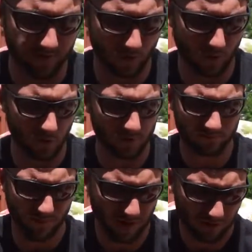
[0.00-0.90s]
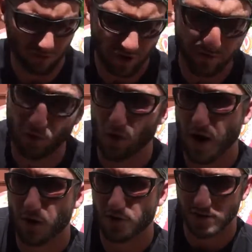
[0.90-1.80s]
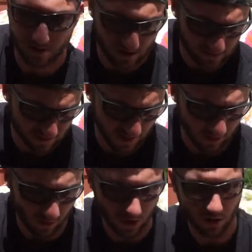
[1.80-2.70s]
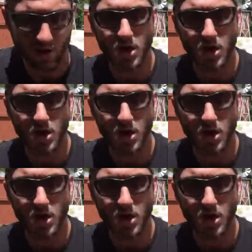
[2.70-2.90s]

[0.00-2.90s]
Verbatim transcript: four, about three to four hours. It doesn't take long.